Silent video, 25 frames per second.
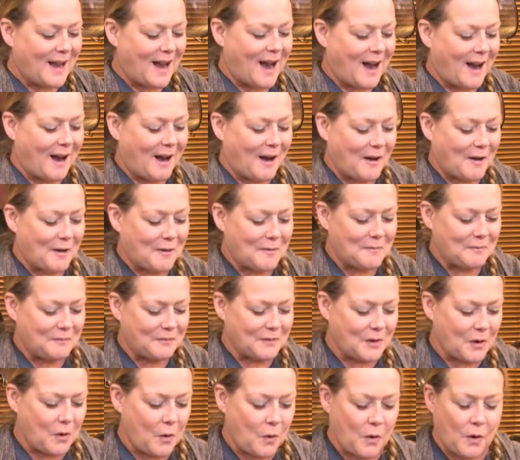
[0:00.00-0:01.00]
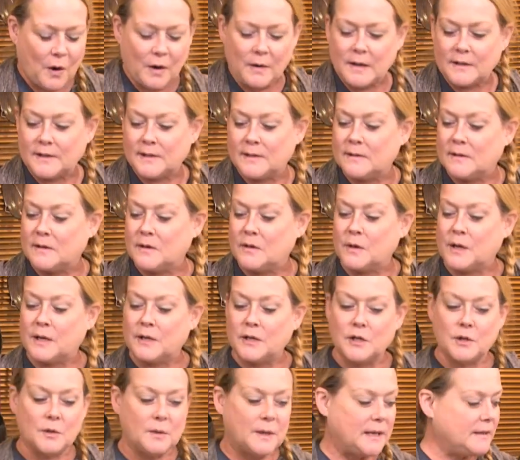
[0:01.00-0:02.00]
Or you
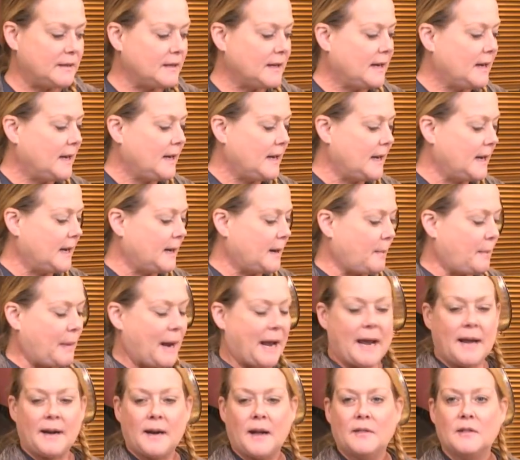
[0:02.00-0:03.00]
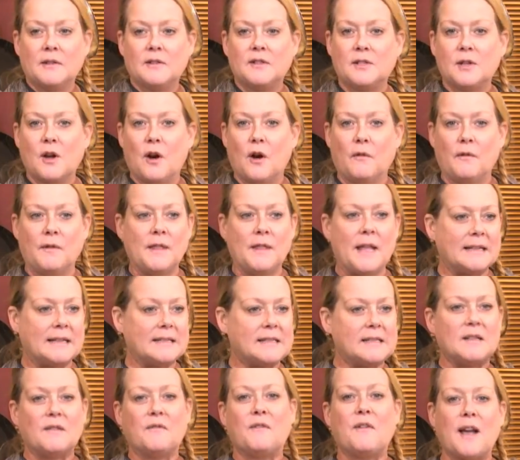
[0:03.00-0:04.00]
can do it in a pan on the stove, and
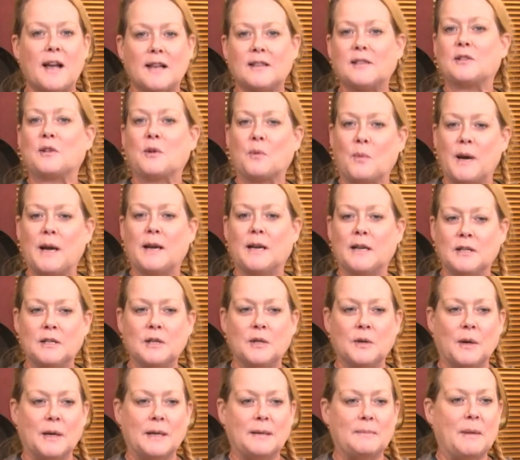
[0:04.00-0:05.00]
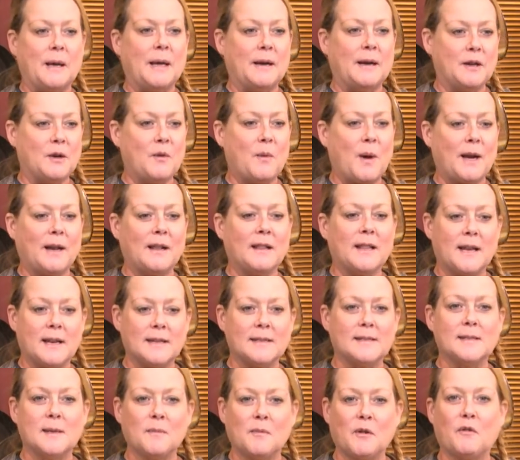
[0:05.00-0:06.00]
that's the faster way to do it. But you want to let
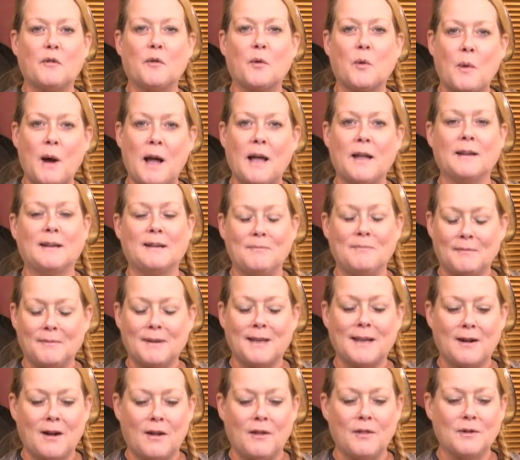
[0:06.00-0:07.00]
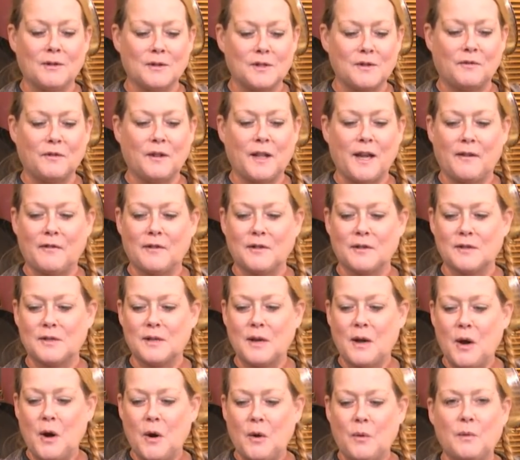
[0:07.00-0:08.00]
it simmer for a while to get all those flavors
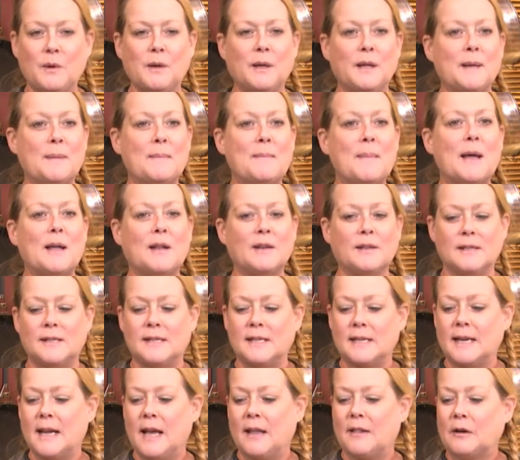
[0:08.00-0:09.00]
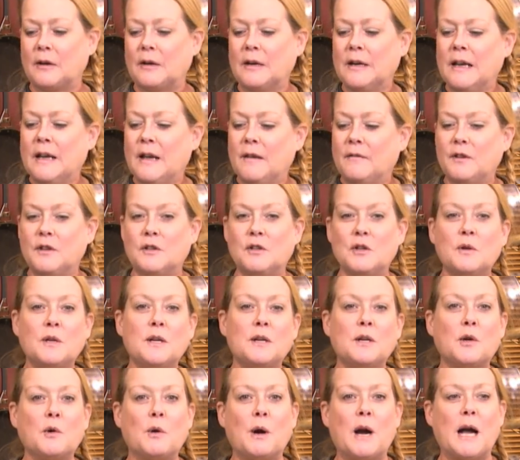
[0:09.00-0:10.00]
really melded together. If you do it
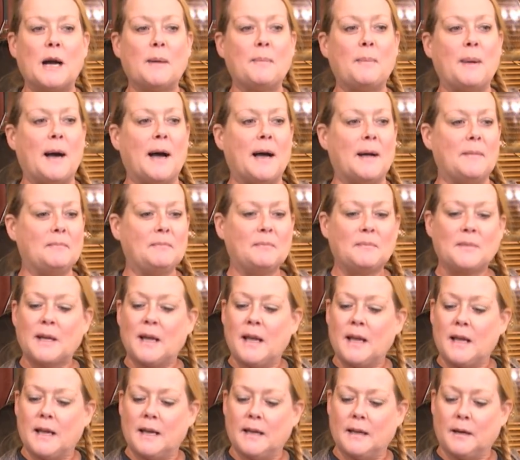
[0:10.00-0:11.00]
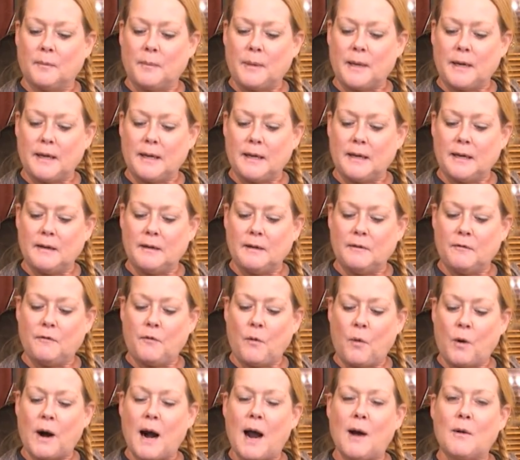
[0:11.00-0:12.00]
in a crock pot, it'll be
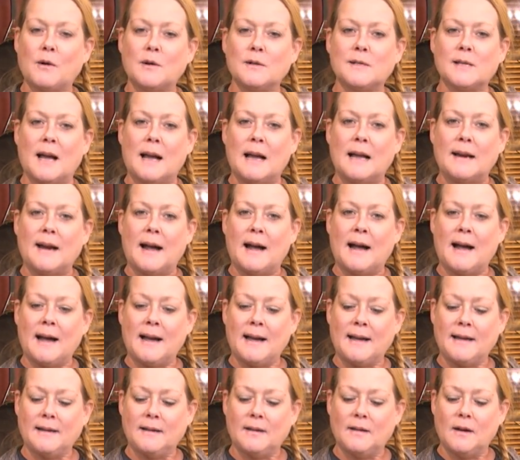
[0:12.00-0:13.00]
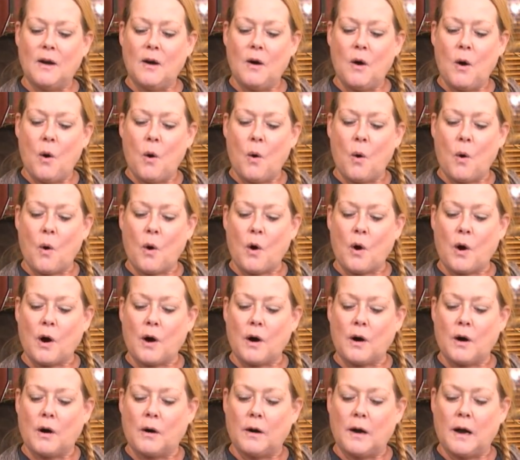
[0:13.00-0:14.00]
4 hours on high
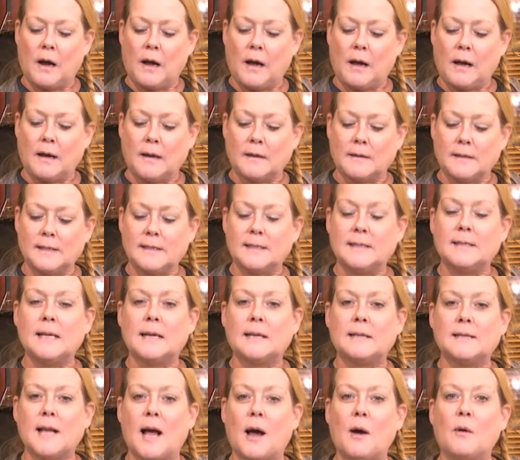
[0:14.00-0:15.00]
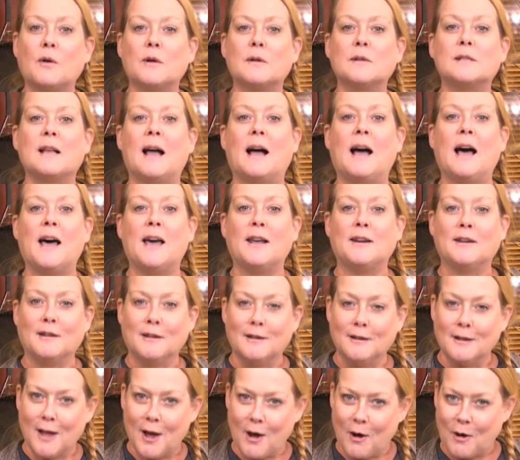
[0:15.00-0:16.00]
or 6 hours on
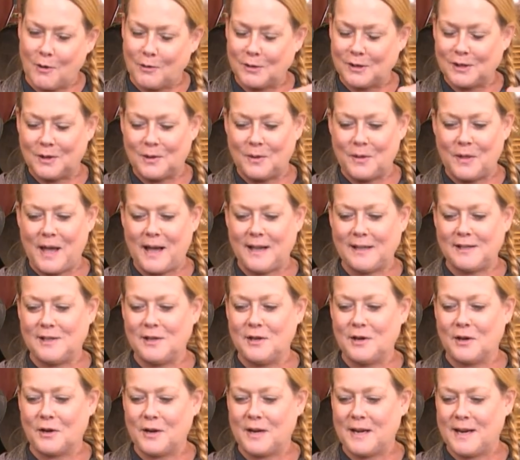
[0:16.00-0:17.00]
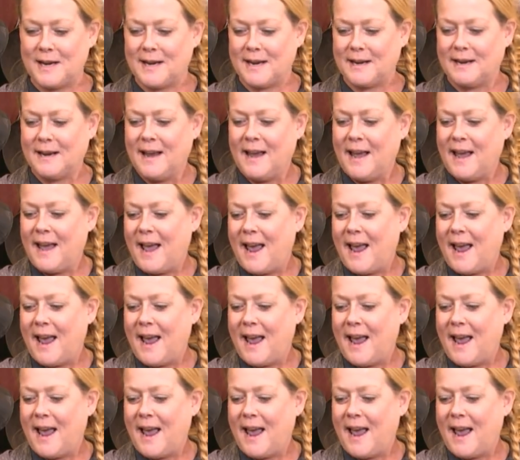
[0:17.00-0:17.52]
low. So that's your key.